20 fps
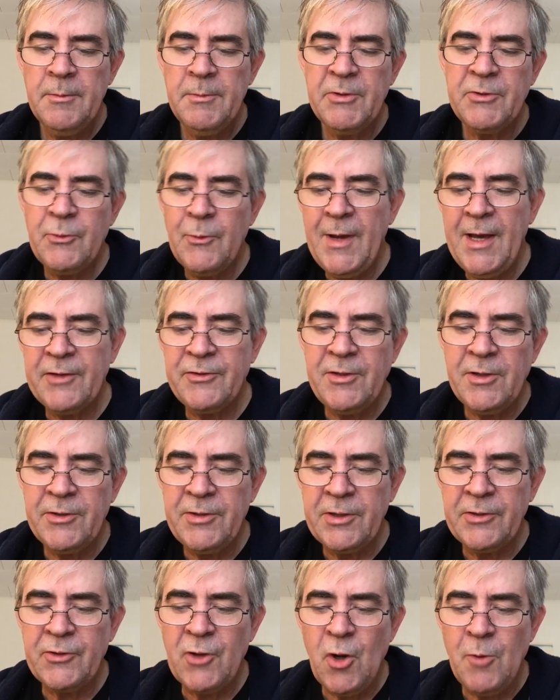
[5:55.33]
Mr. Ragsdale
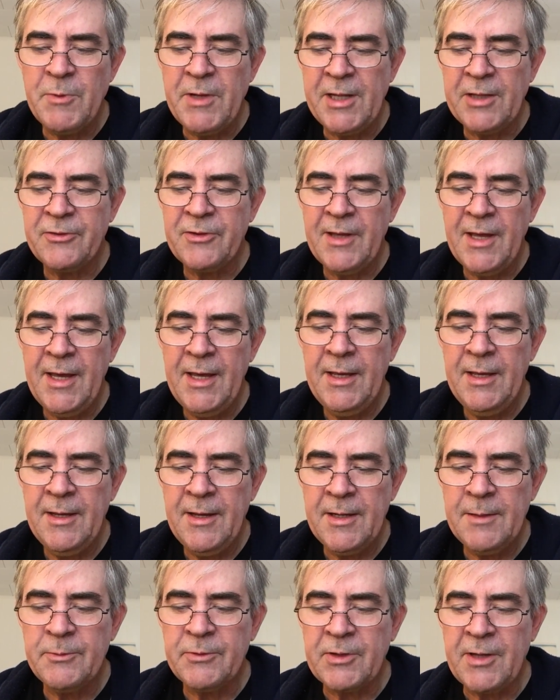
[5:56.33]
took us home the next day
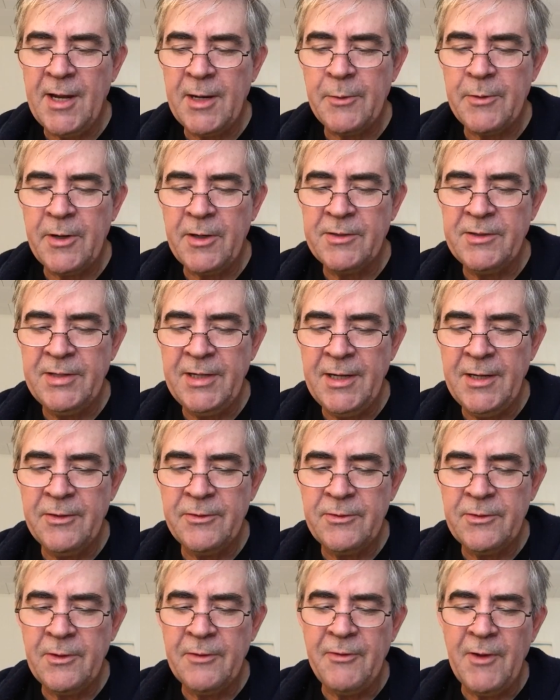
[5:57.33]
and absconded with our
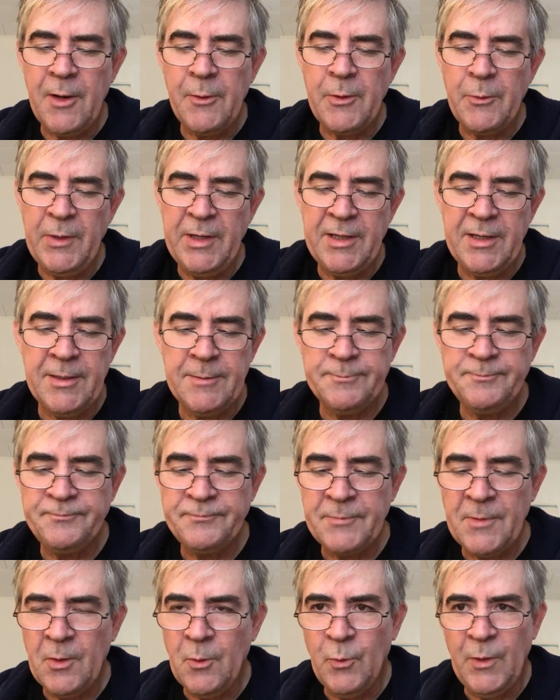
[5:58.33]
tents the following weekend.
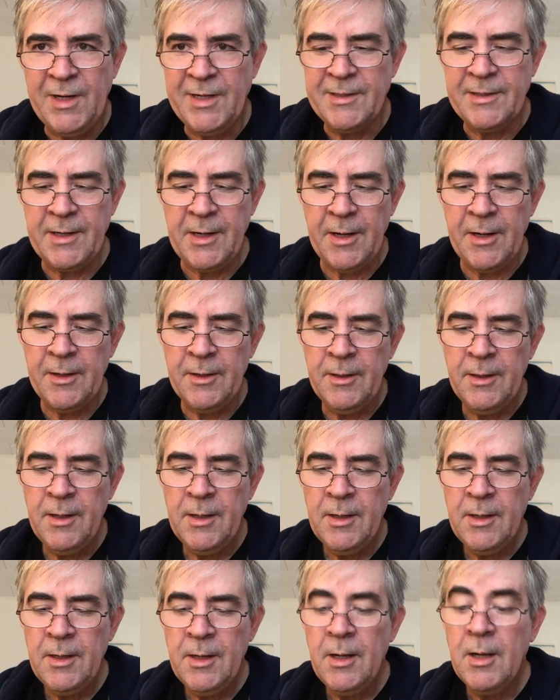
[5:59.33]
We didn't care.
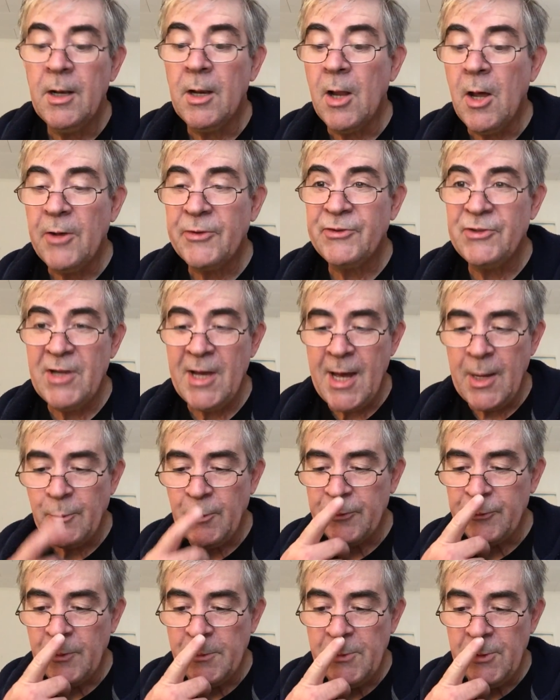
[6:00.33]
Lost
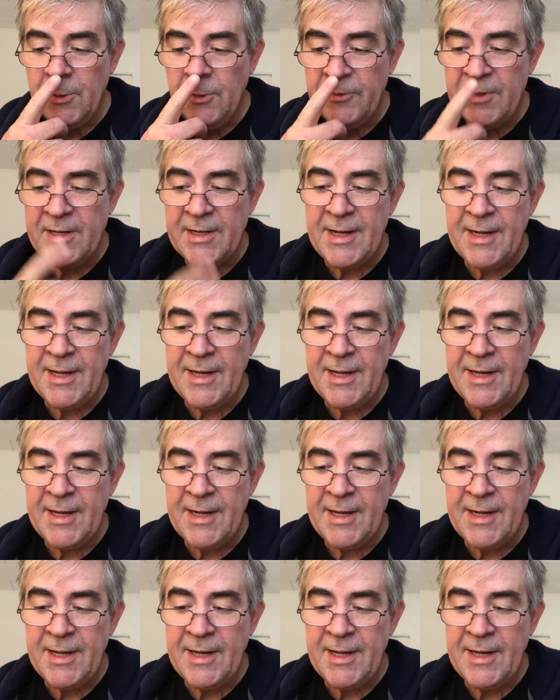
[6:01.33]
John was removed in